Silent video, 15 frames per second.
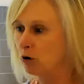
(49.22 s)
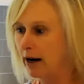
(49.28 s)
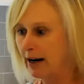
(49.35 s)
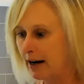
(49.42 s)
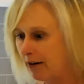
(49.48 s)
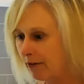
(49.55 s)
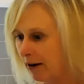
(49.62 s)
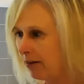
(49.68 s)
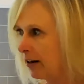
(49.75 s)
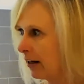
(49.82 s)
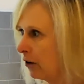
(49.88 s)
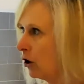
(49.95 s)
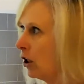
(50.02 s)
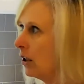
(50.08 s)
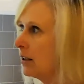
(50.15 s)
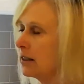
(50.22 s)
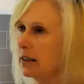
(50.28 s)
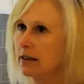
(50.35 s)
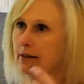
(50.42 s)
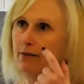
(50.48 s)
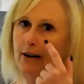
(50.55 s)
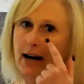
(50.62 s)
great everything
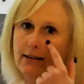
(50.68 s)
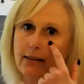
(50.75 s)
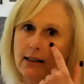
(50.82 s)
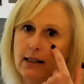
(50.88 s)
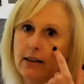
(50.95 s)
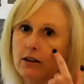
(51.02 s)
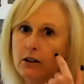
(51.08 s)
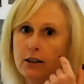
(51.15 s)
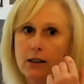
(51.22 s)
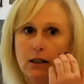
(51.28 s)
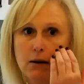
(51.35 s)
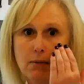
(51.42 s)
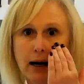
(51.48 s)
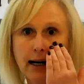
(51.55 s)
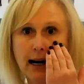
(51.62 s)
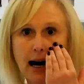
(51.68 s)
looks and the fact that they're still my